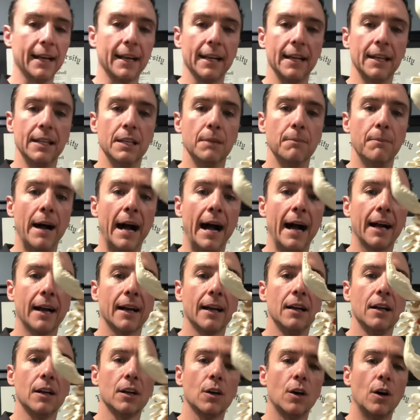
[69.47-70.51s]
in the back
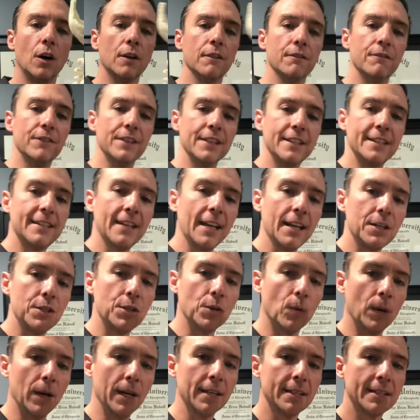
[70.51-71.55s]
called facet
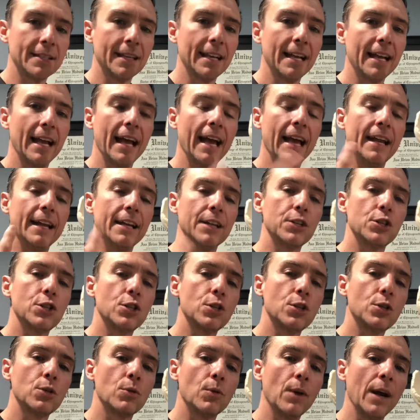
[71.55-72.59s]
joints, and it's
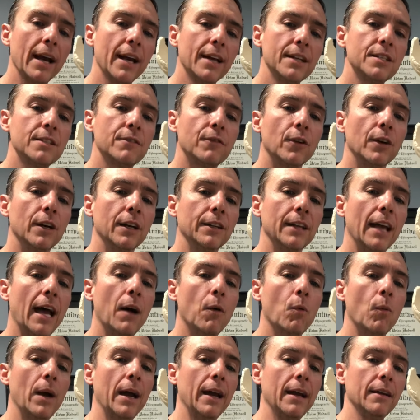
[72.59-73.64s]
transferring that
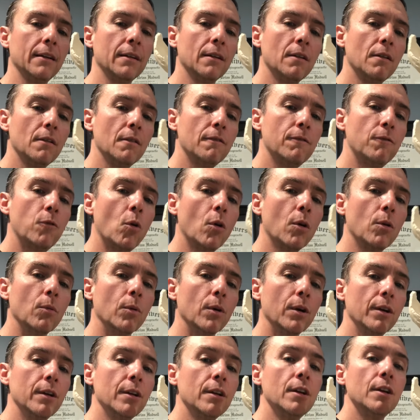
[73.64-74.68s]
weight forward
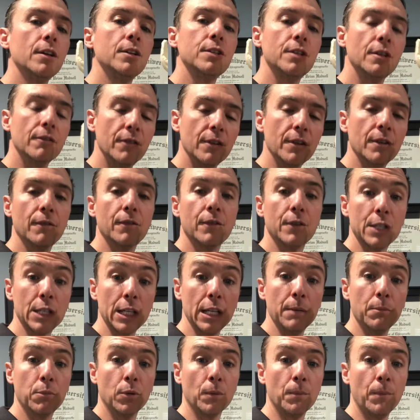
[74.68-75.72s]
to the
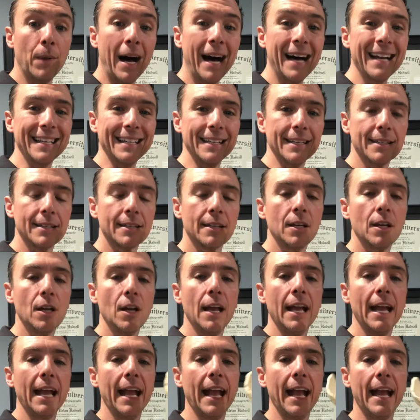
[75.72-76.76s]
vertebral bodies.
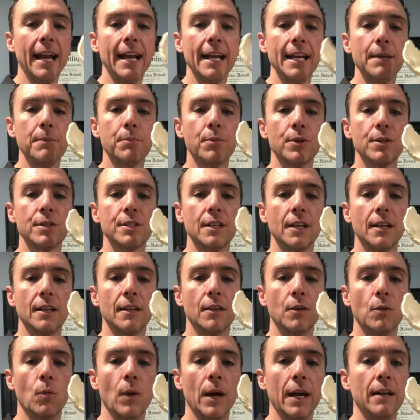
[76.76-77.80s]
80% of the
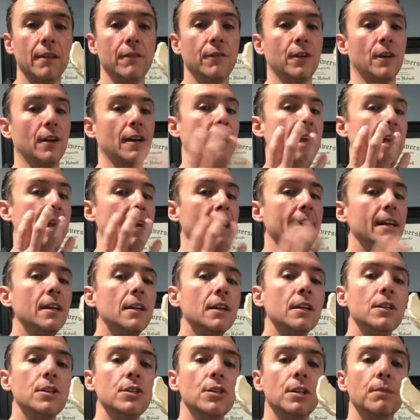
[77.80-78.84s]
weight of your head
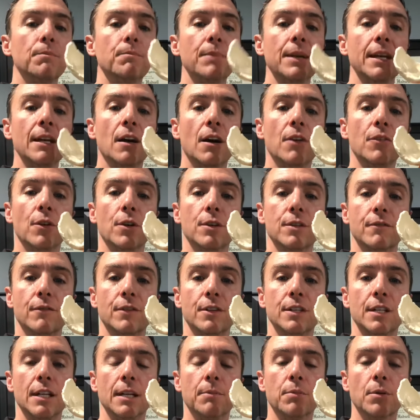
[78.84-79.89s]
should be on those
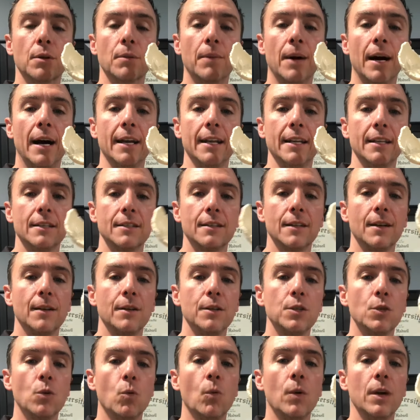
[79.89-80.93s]
vertebral bodies,
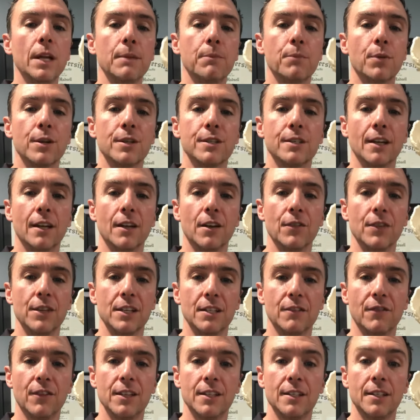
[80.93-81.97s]
20% on these
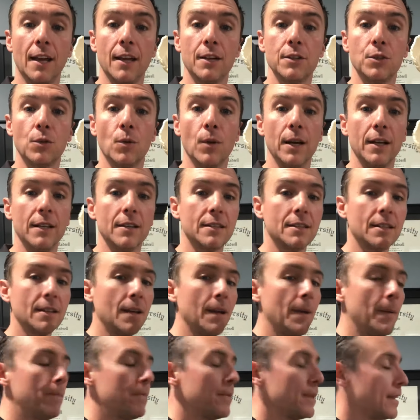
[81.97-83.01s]
facet joints.
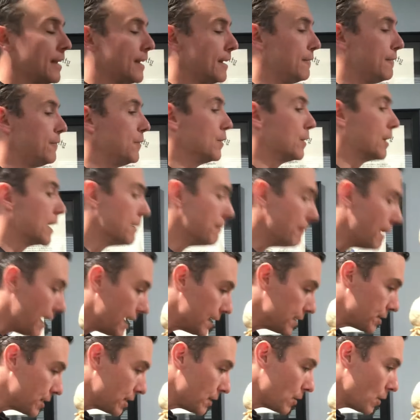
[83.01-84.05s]
If you can
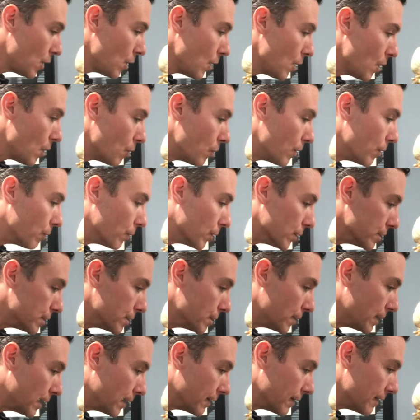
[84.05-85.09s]
imagine, when we're
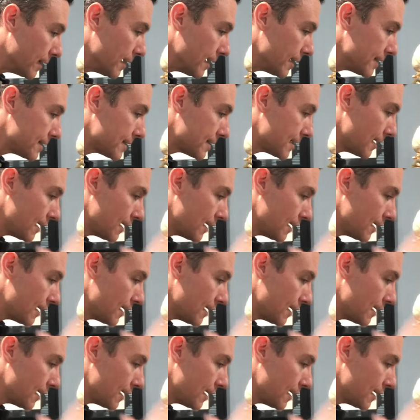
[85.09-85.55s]
doing this,